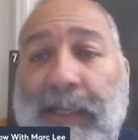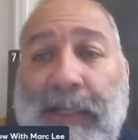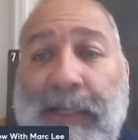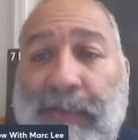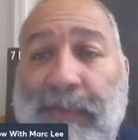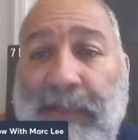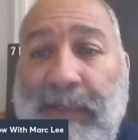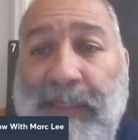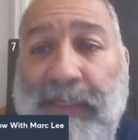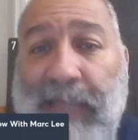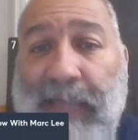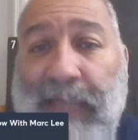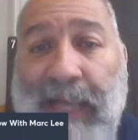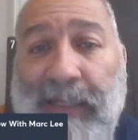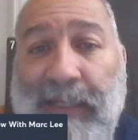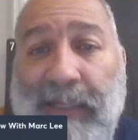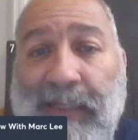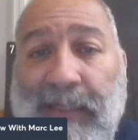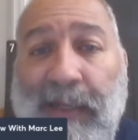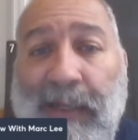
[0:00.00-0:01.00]
any of these
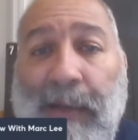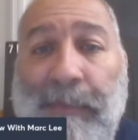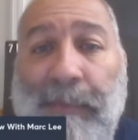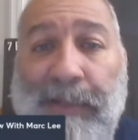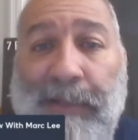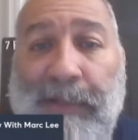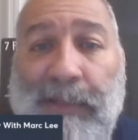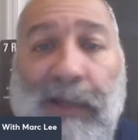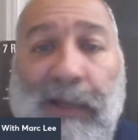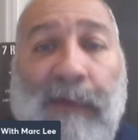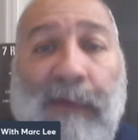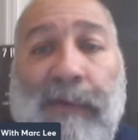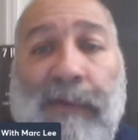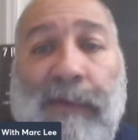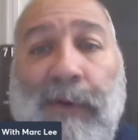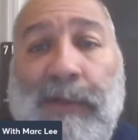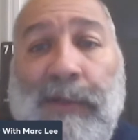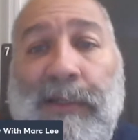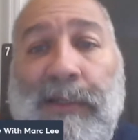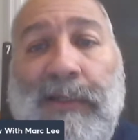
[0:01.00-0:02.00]
guys, but the golf
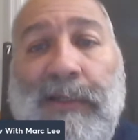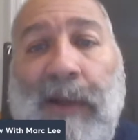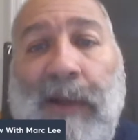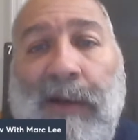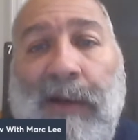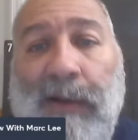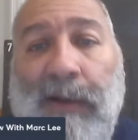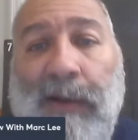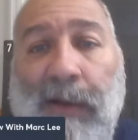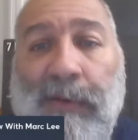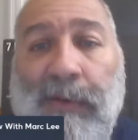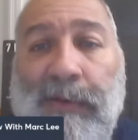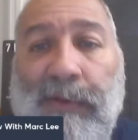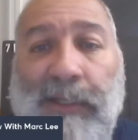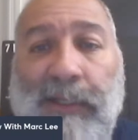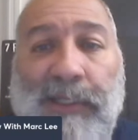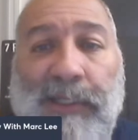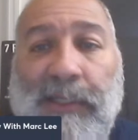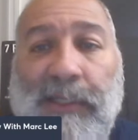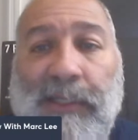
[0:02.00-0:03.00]
courses are longer
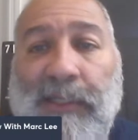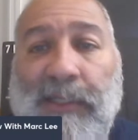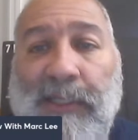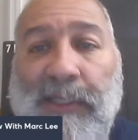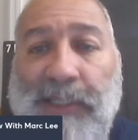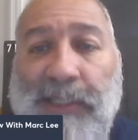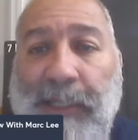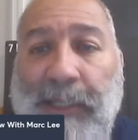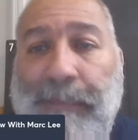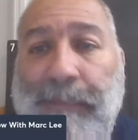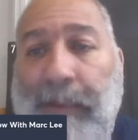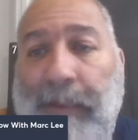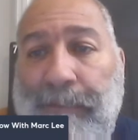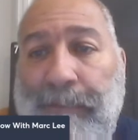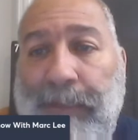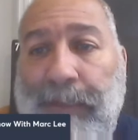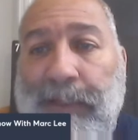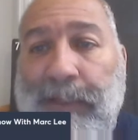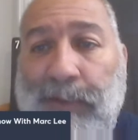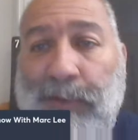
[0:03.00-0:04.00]
than just a chip and
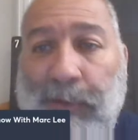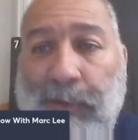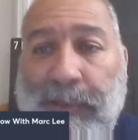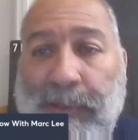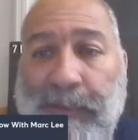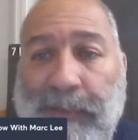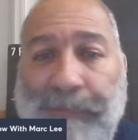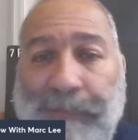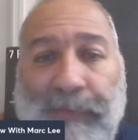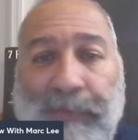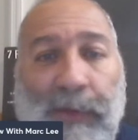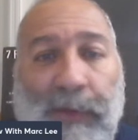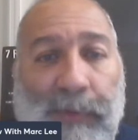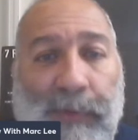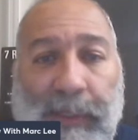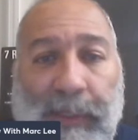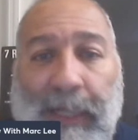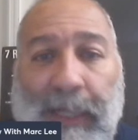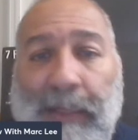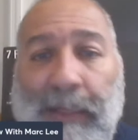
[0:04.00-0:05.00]
putt course.
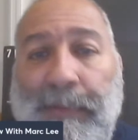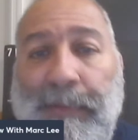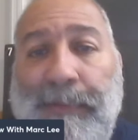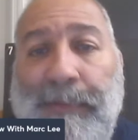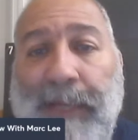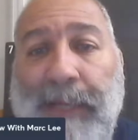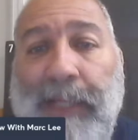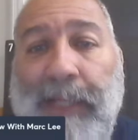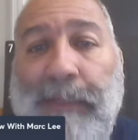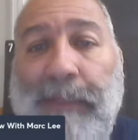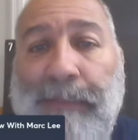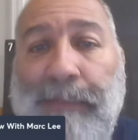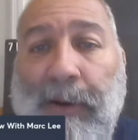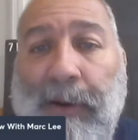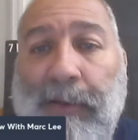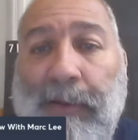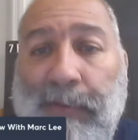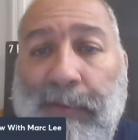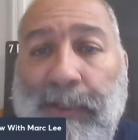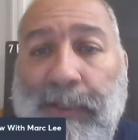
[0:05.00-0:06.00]
We're not going to be playing the
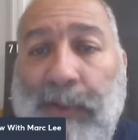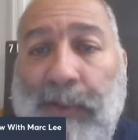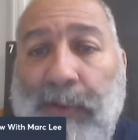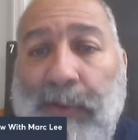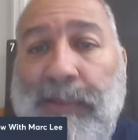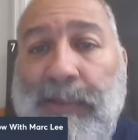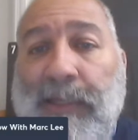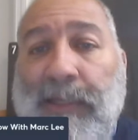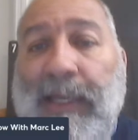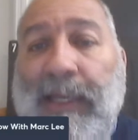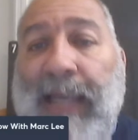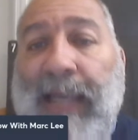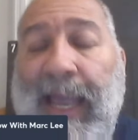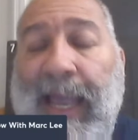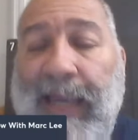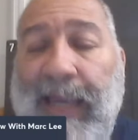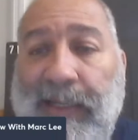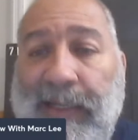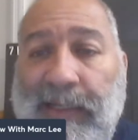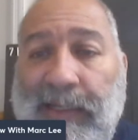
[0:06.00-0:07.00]
par 3 course
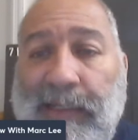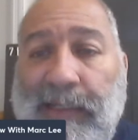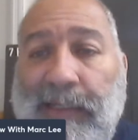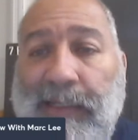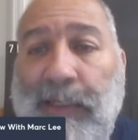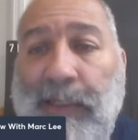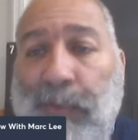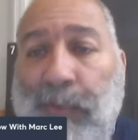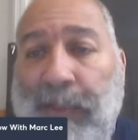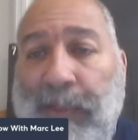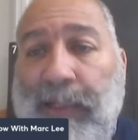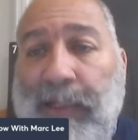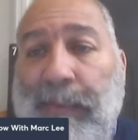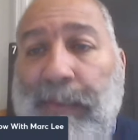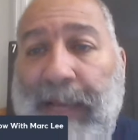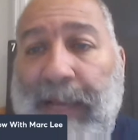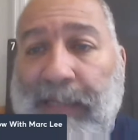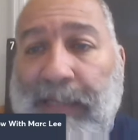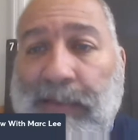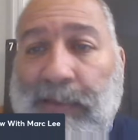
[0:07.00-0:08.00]
at Augusta to win the
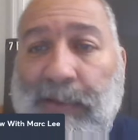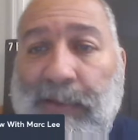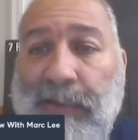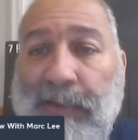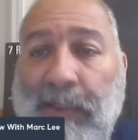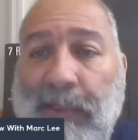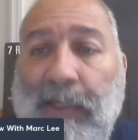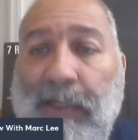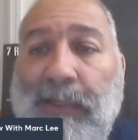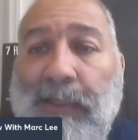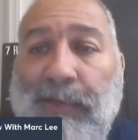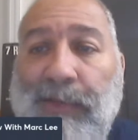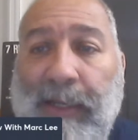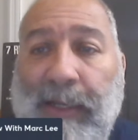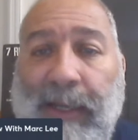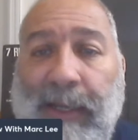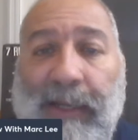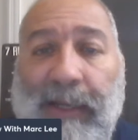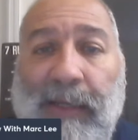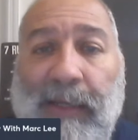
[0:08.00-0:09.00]
Masters. So I
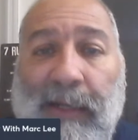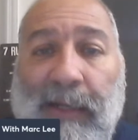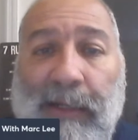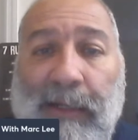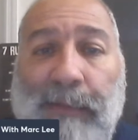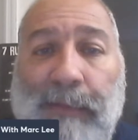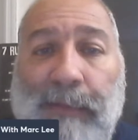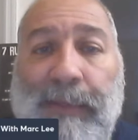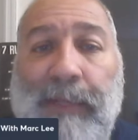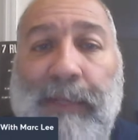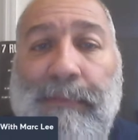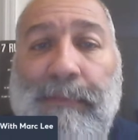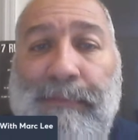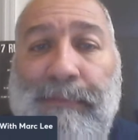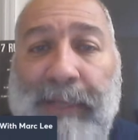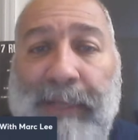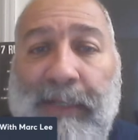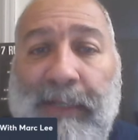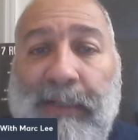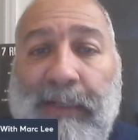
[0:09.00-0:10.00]
got to get a little bit
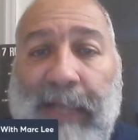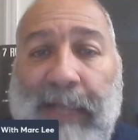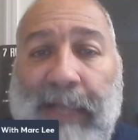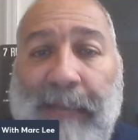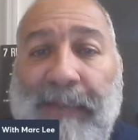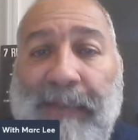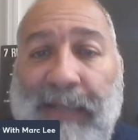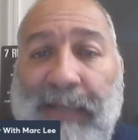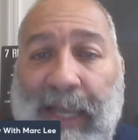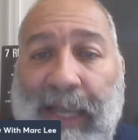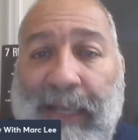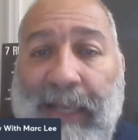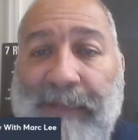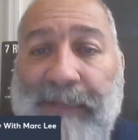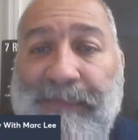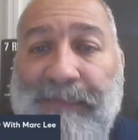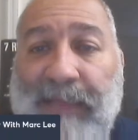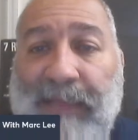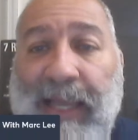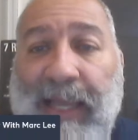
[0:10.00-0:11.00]
bigger game than that.
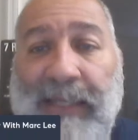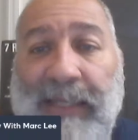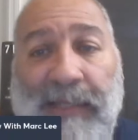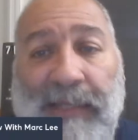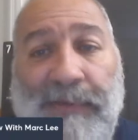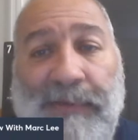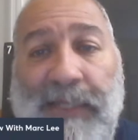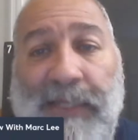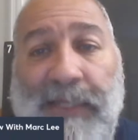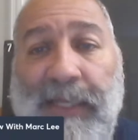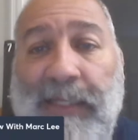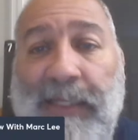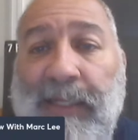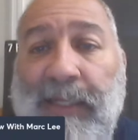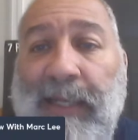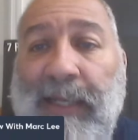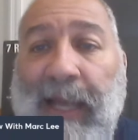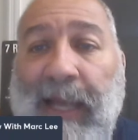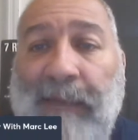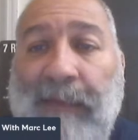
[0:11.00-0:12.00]
As I've said,
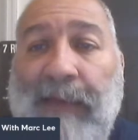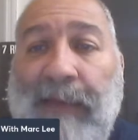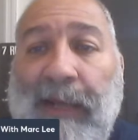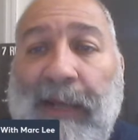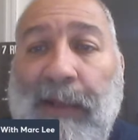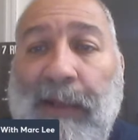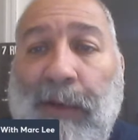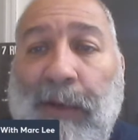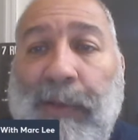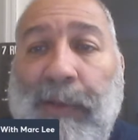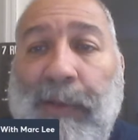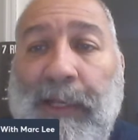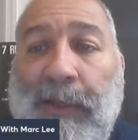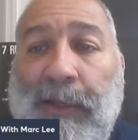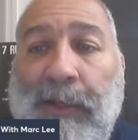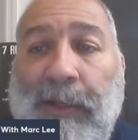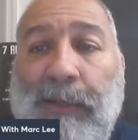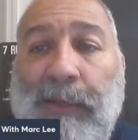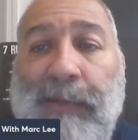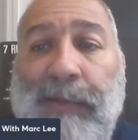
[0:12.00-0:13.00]
I've got a long way to
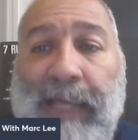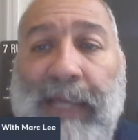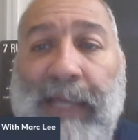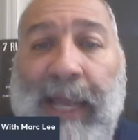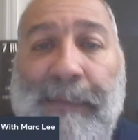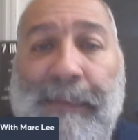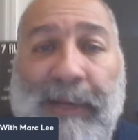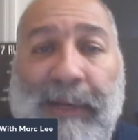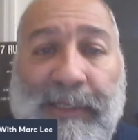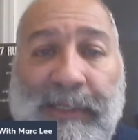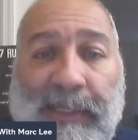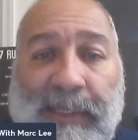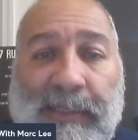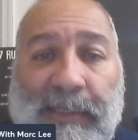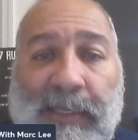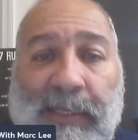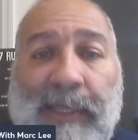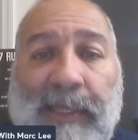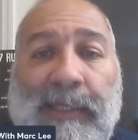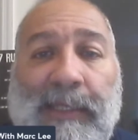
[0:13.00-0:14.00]
go in the rehab
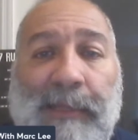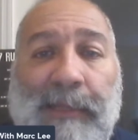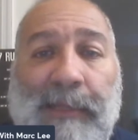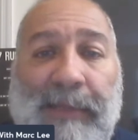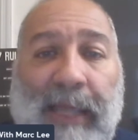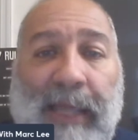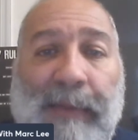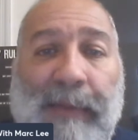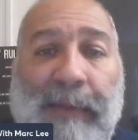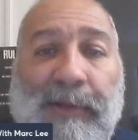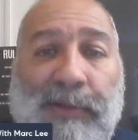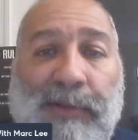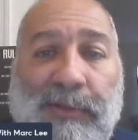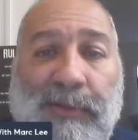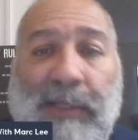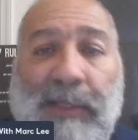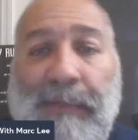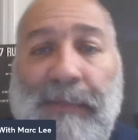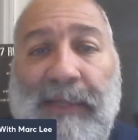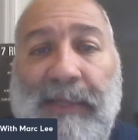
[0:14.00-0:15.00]
process to be able to do
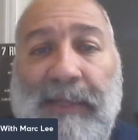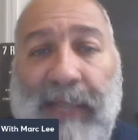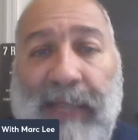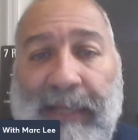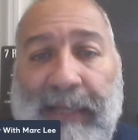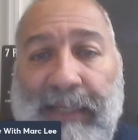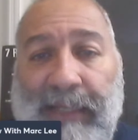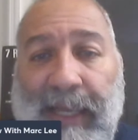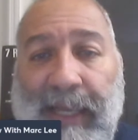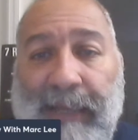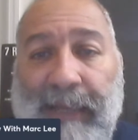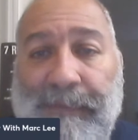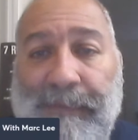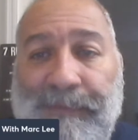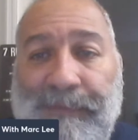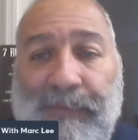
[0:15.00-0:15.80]
something like that.